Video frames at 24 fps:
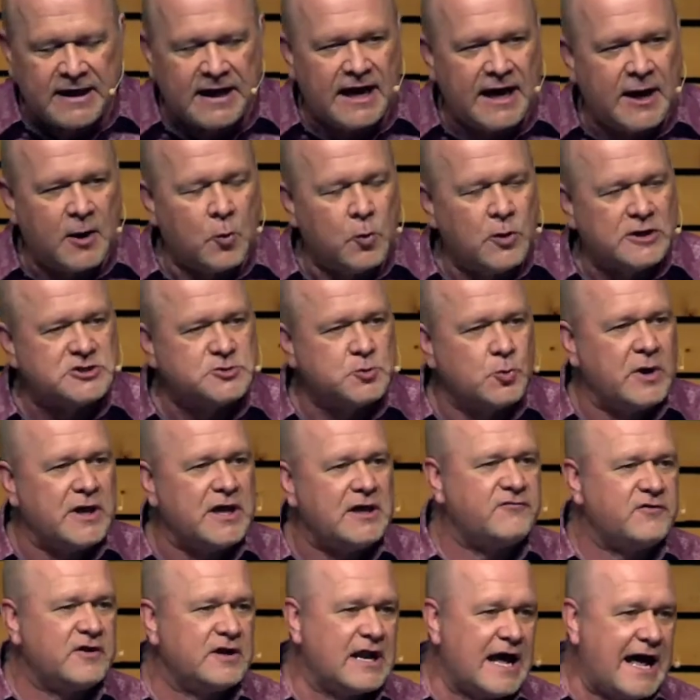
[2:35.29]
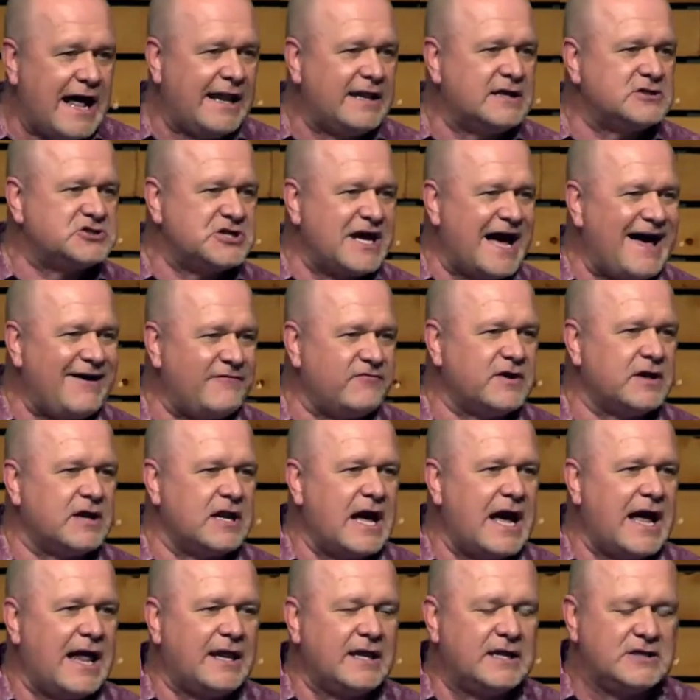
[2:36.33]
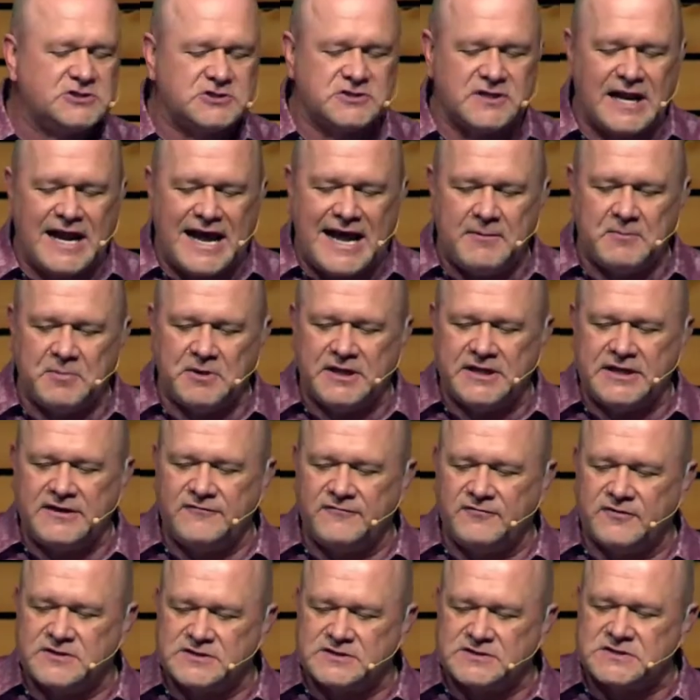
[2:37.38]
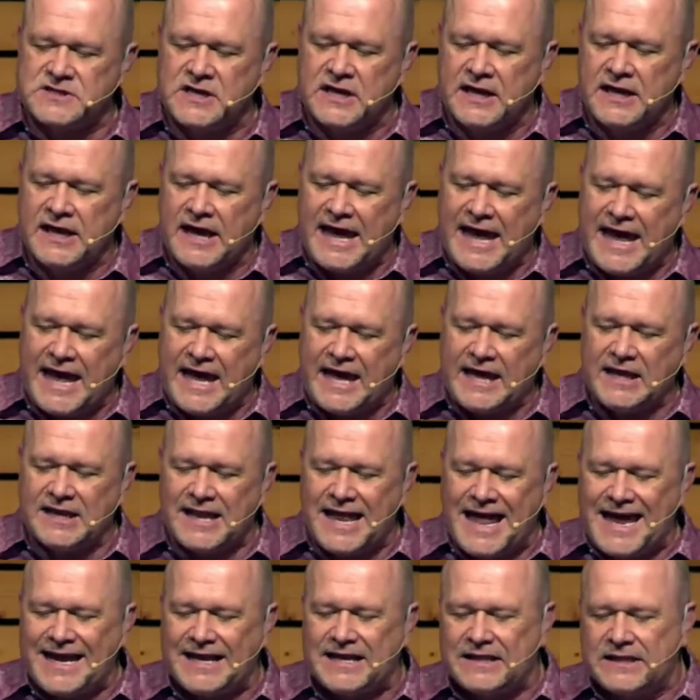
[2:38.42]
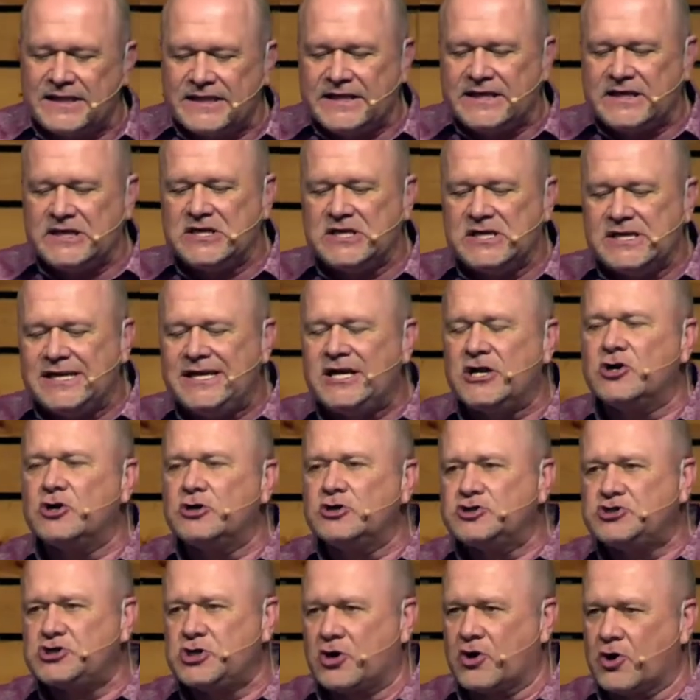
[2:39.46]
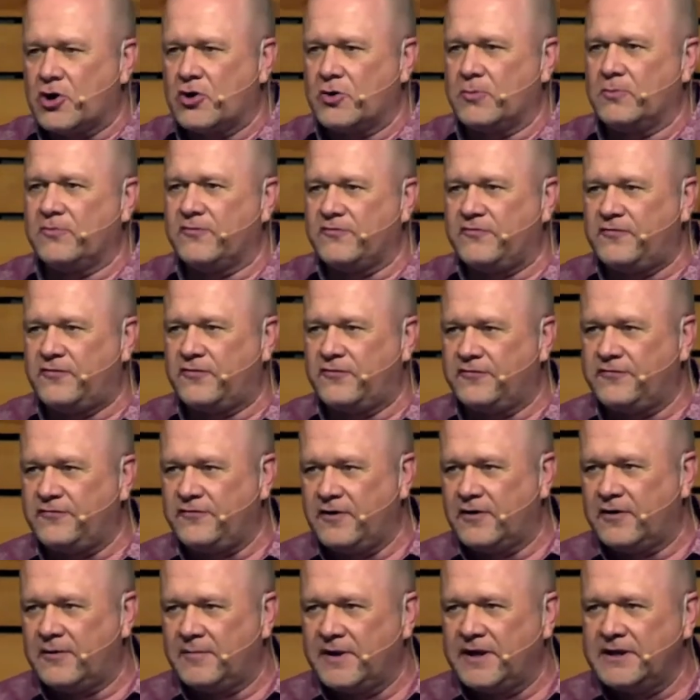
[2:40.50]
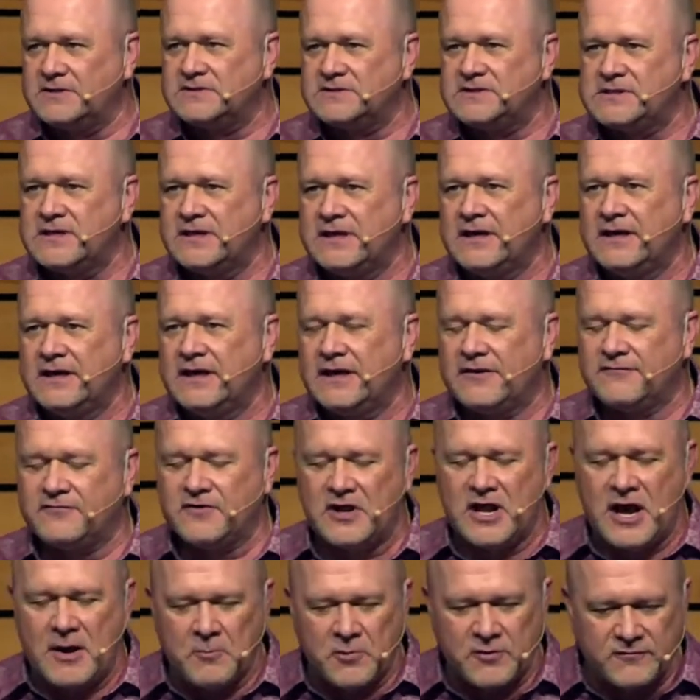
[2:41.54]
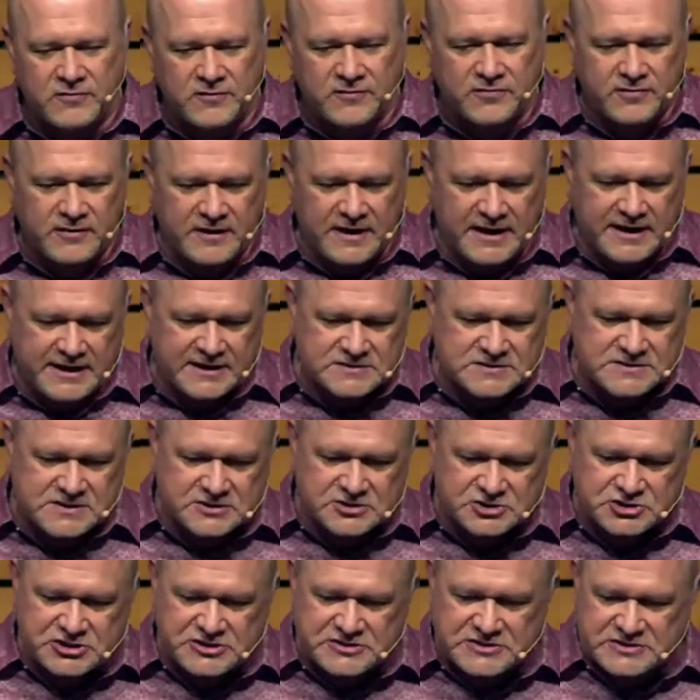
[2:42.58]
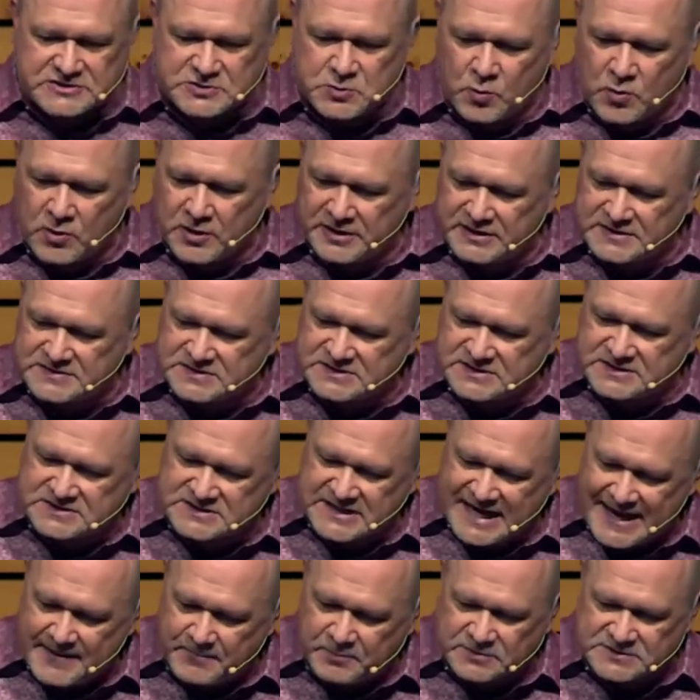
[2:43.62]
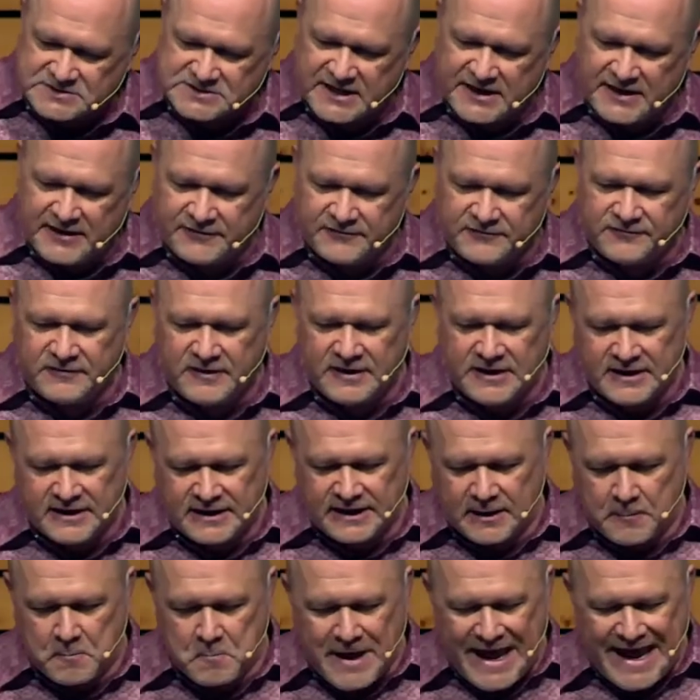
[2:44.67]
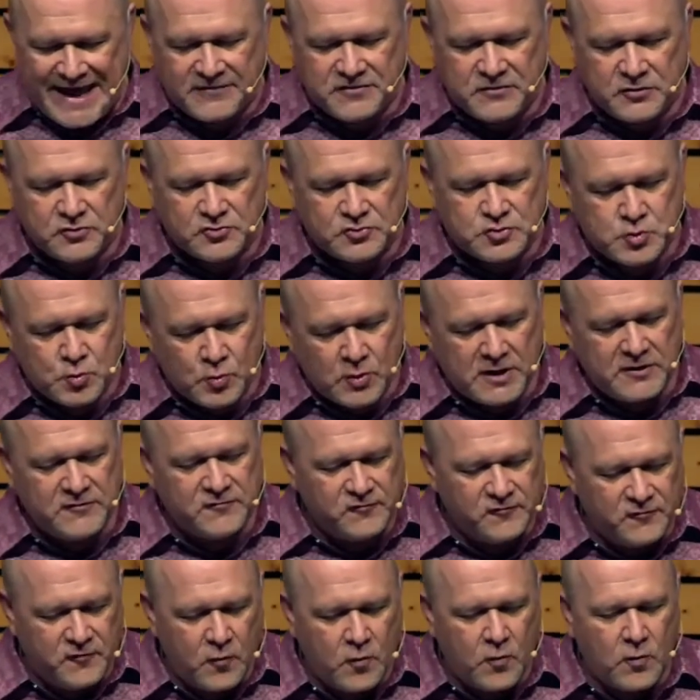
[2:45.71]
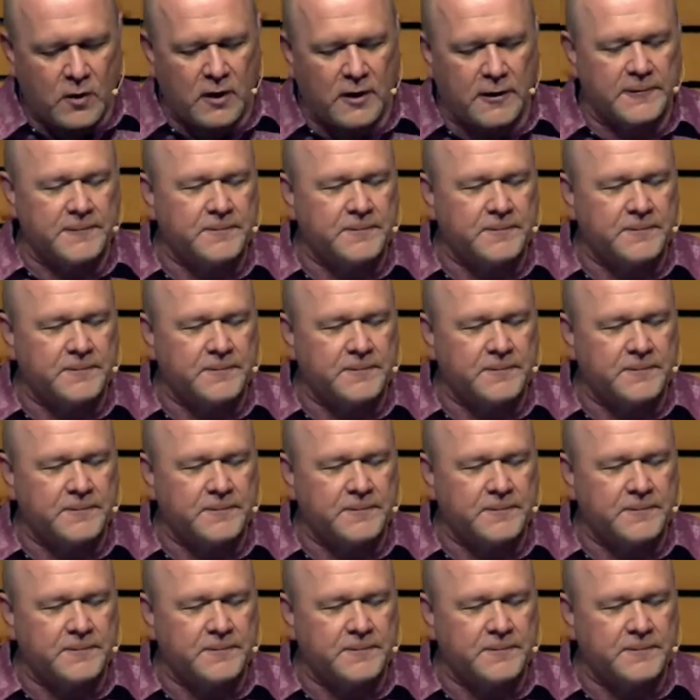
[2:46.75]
which we have acknowledged, I've acknowledged, that I believe is a likely near-term fulfillment of a number of the things that Jesus warned his disciples of in Matthew 24.